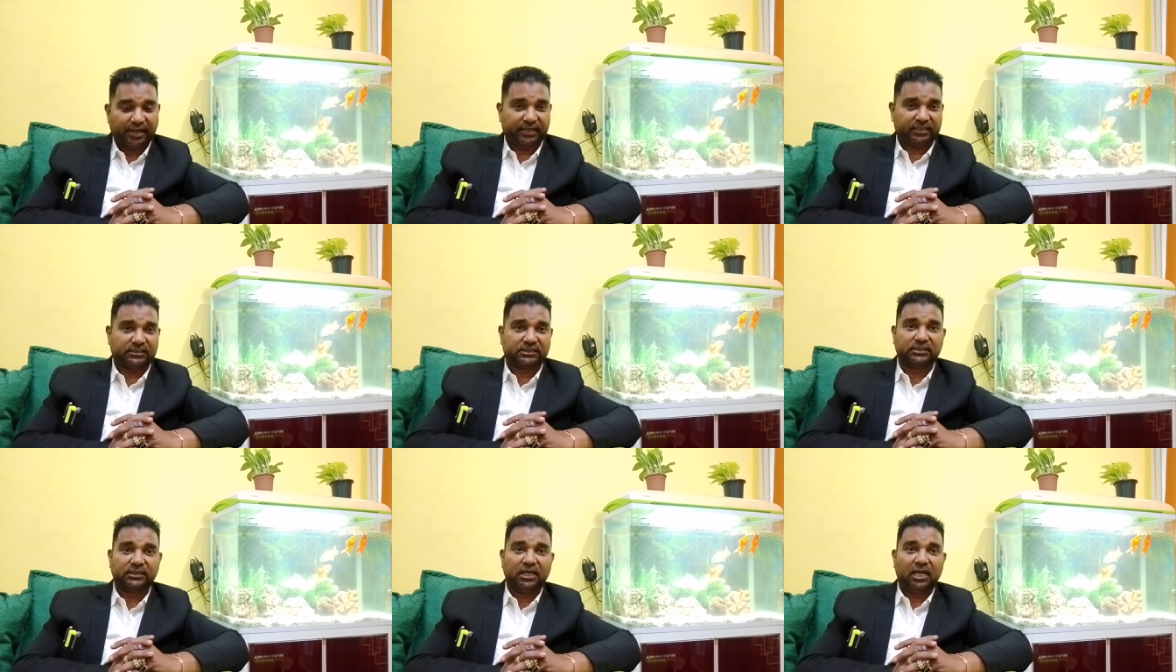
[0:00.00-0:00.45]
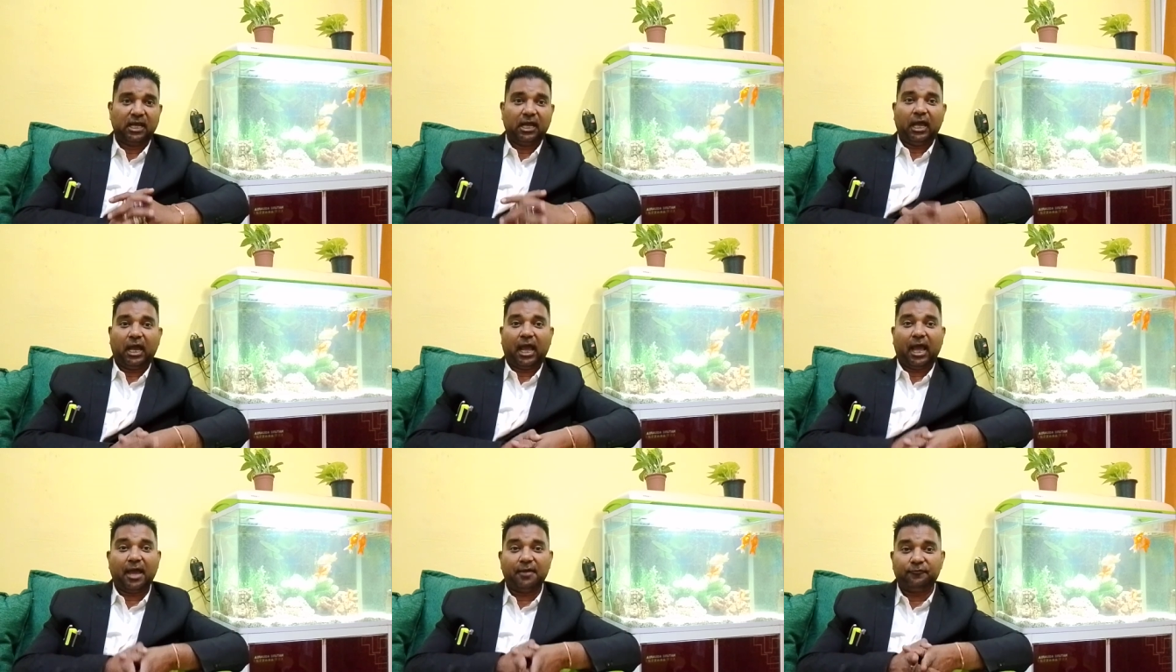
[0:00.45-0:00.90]
X,
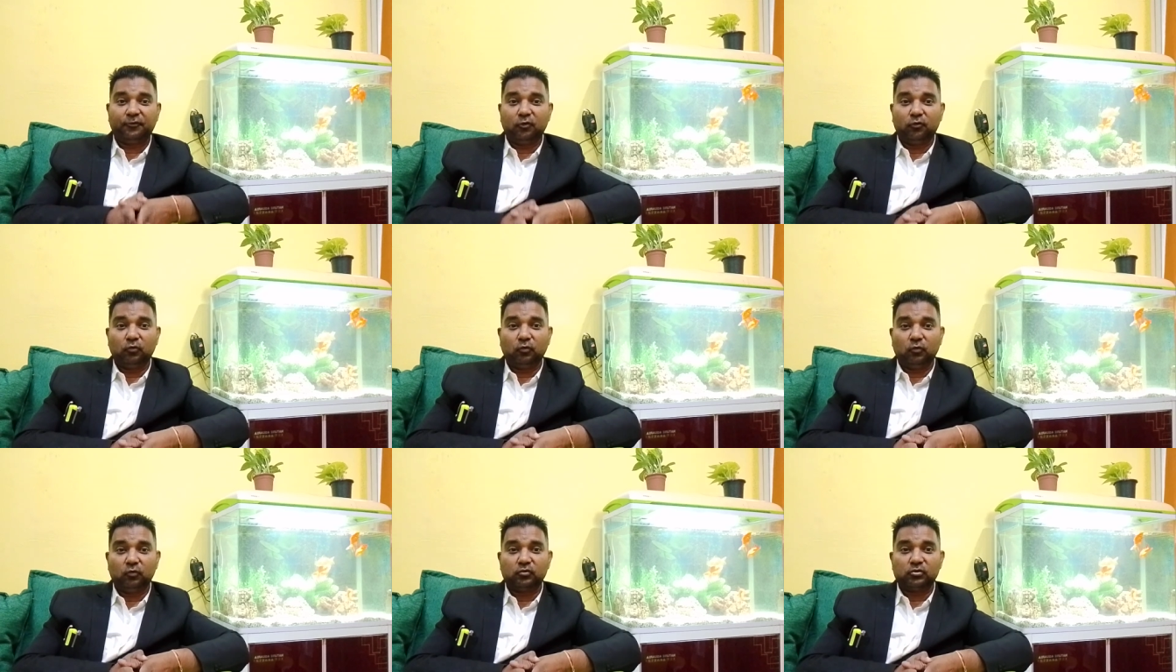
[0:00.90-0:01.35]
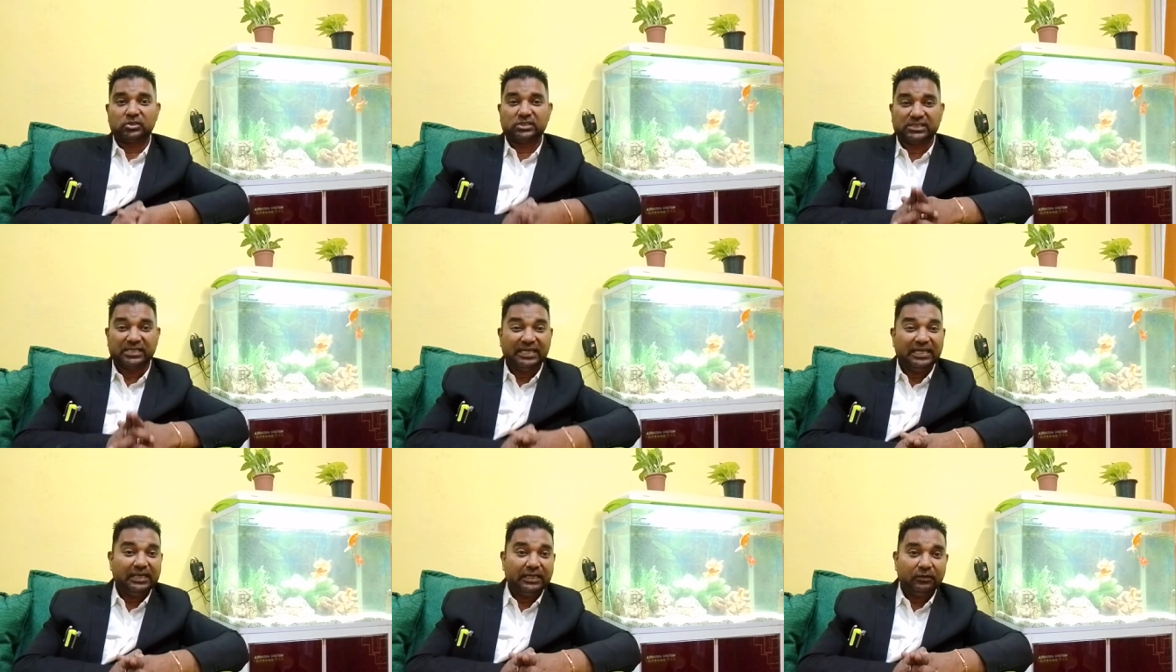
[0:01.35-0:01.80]
have you
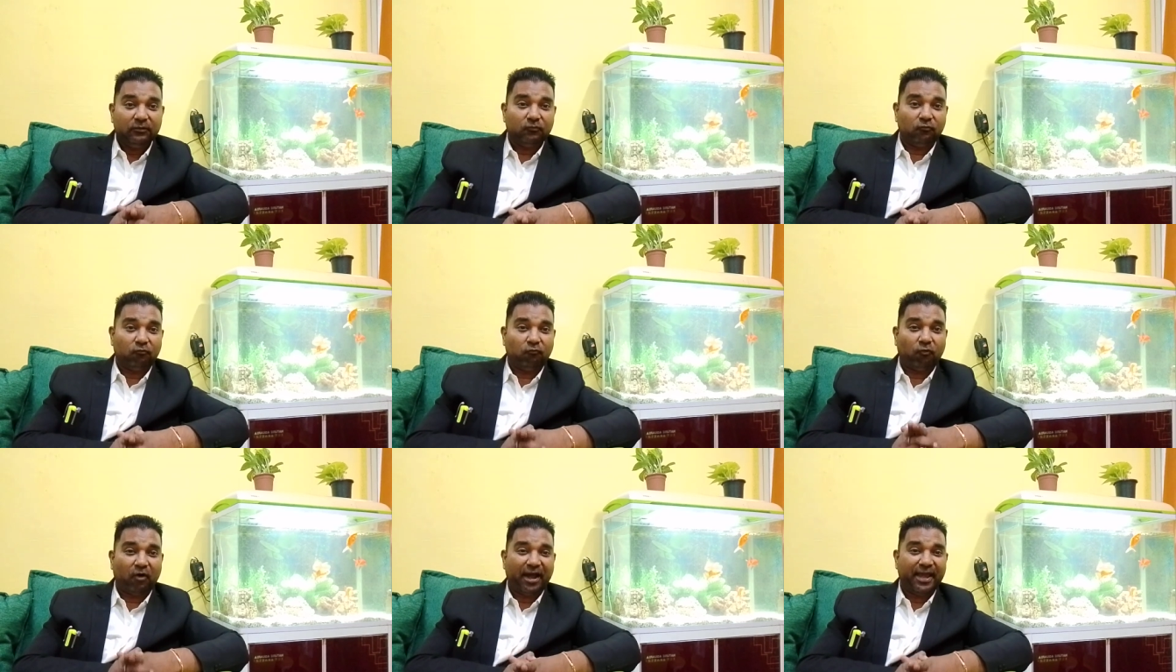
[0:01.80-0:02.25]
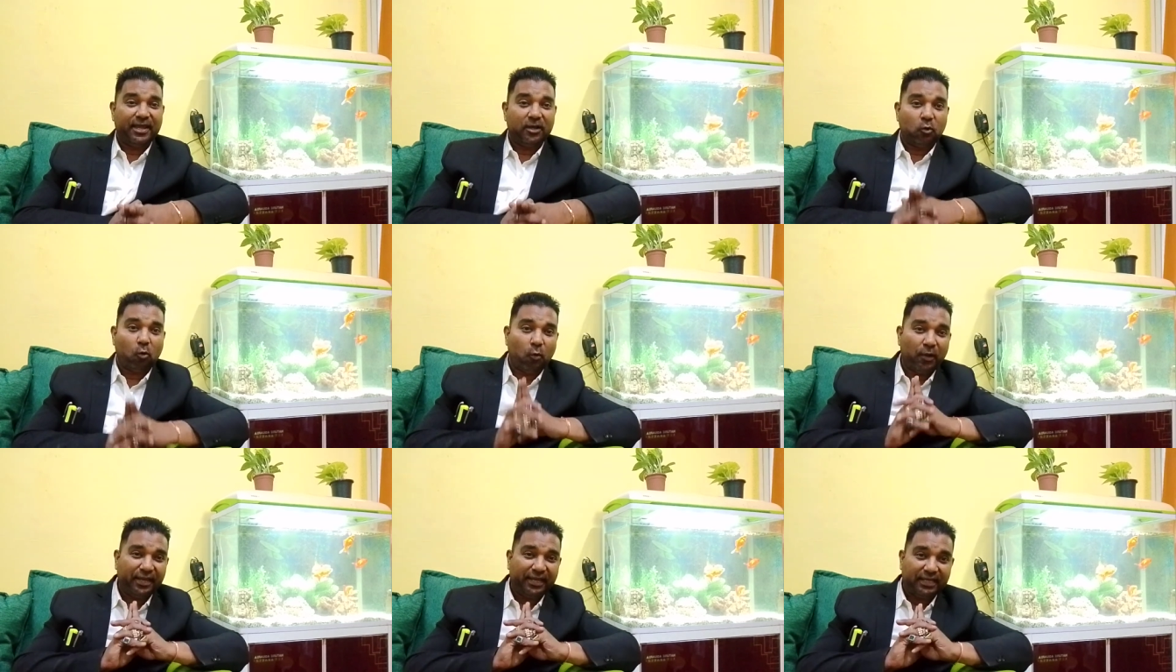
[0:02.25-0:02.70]
seen Y
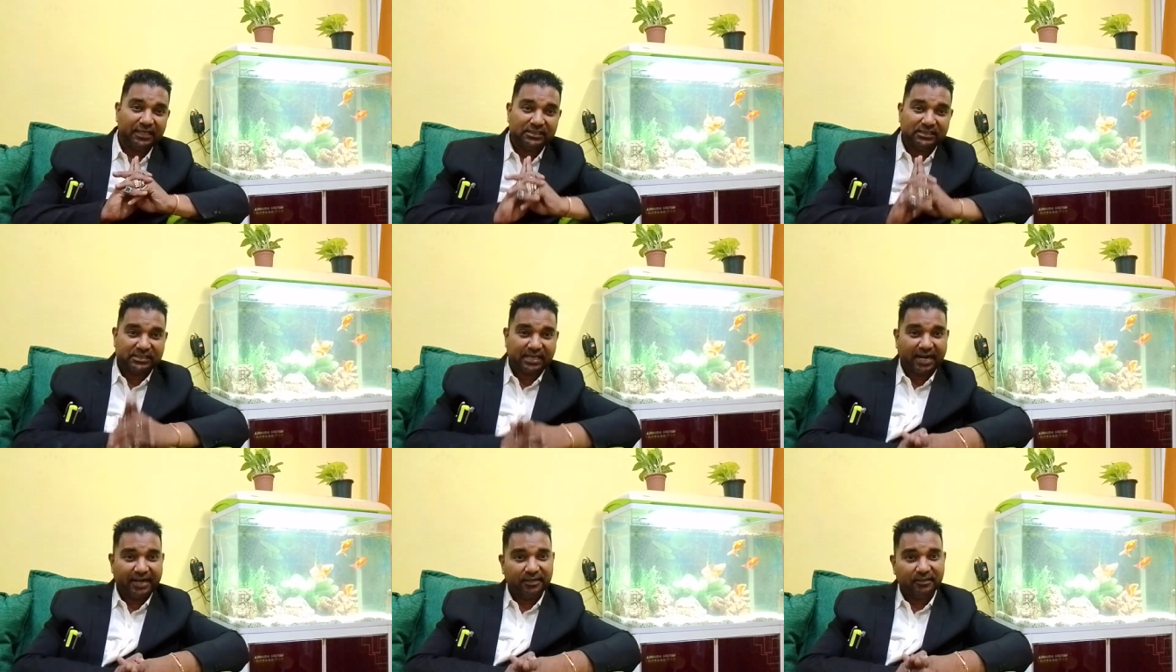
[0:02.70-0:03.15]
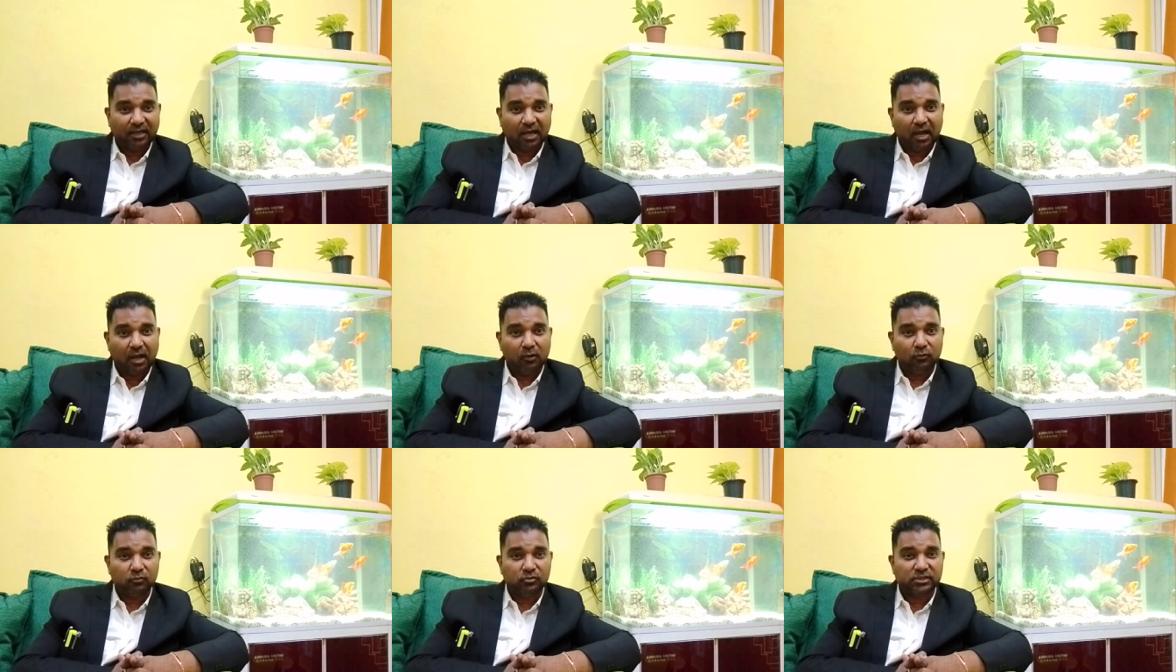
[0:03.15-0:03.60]
going inside the
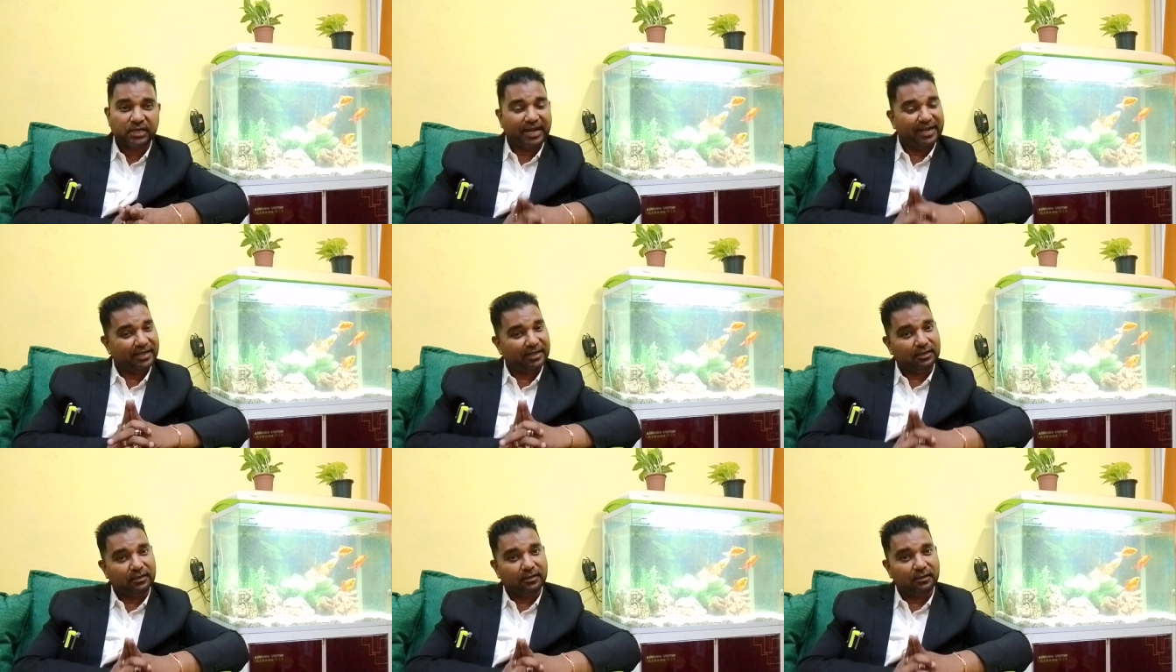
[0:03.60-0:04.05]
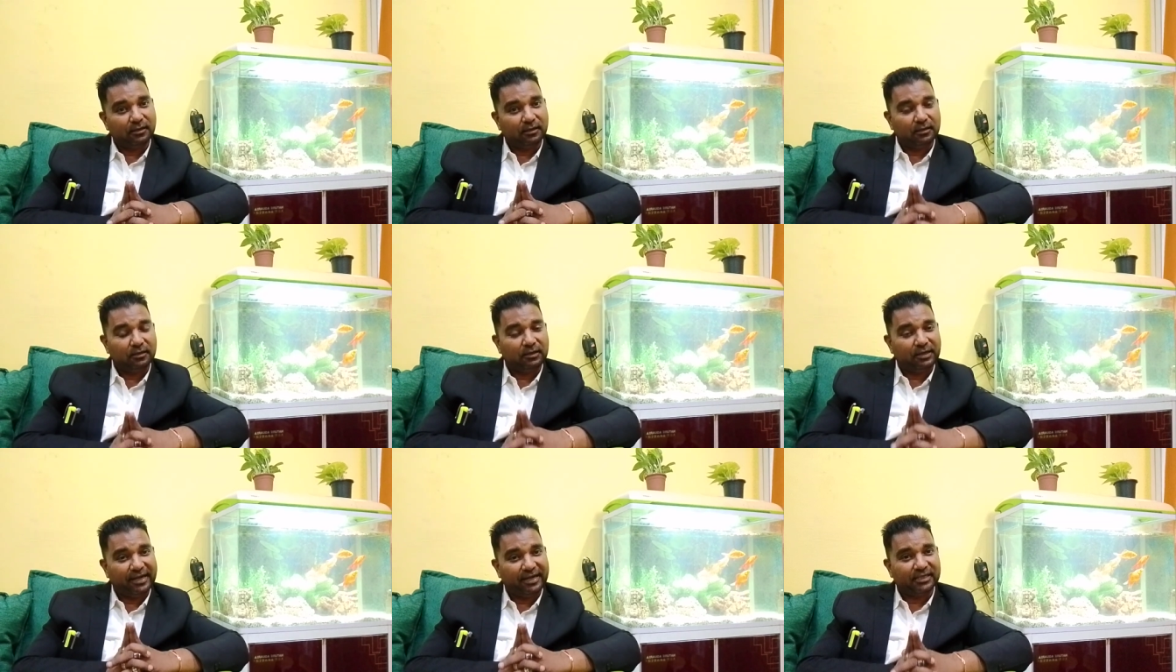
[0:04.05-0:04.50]
house at
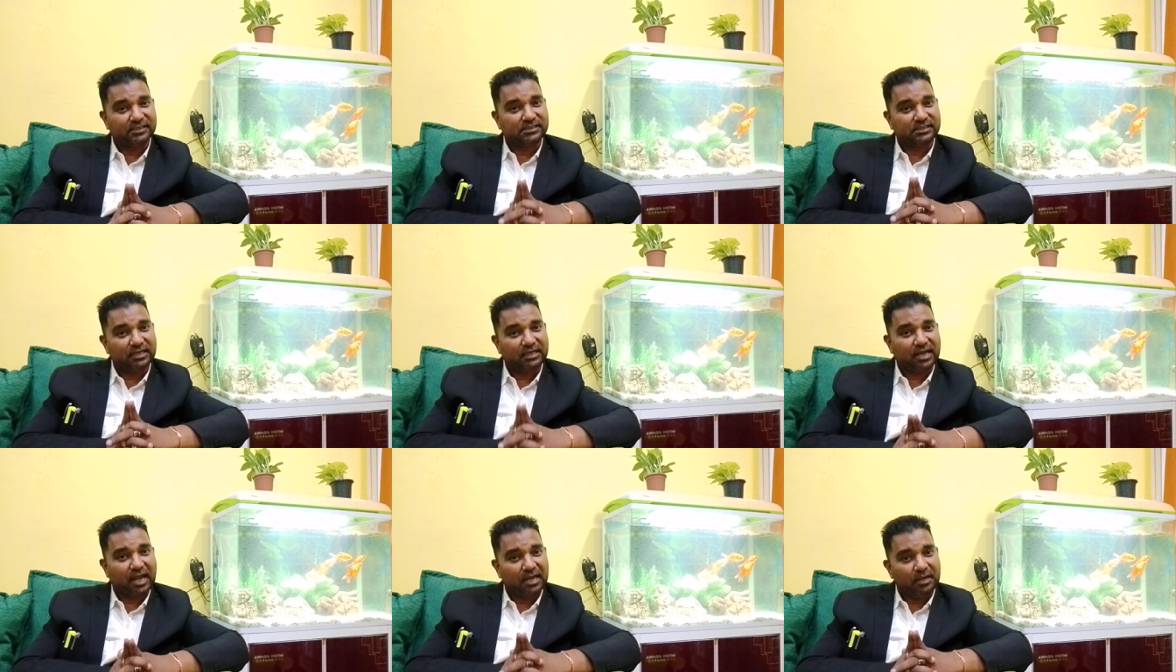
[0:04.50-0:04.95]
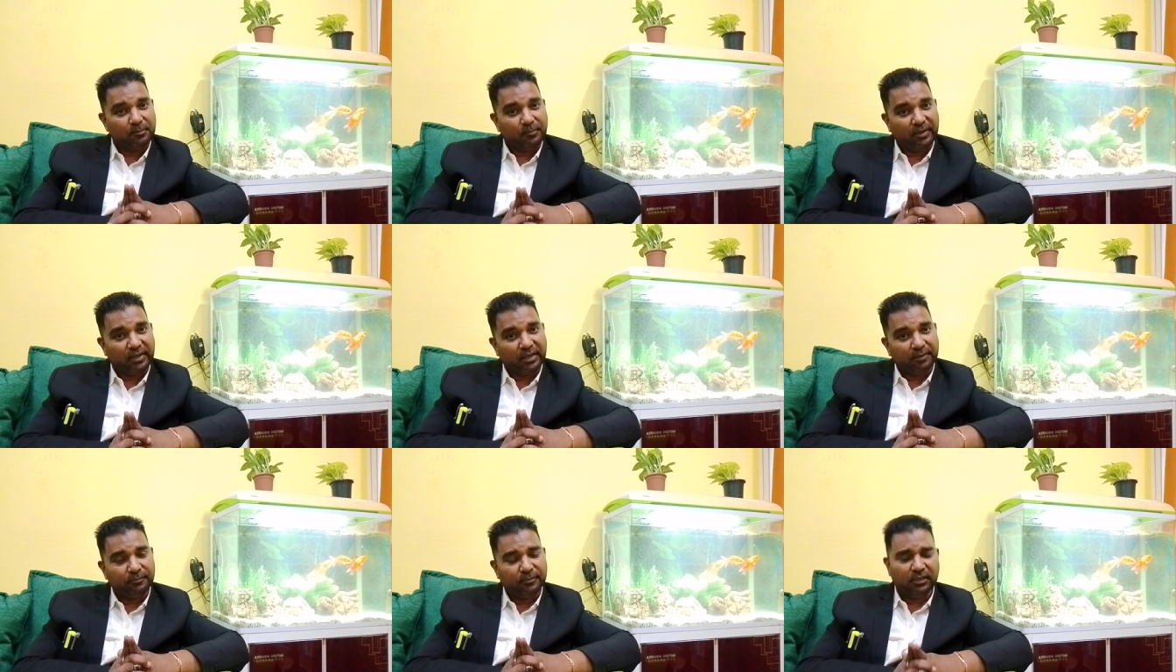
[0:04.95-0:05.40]
let us say 9
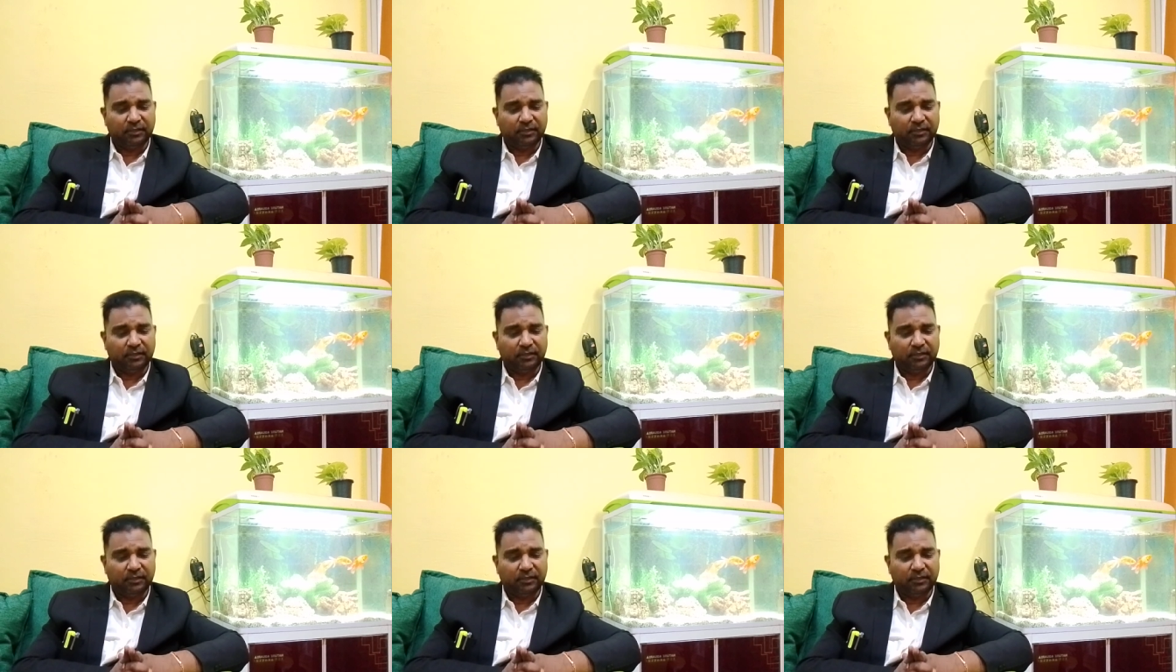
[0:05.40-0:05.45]
p.m?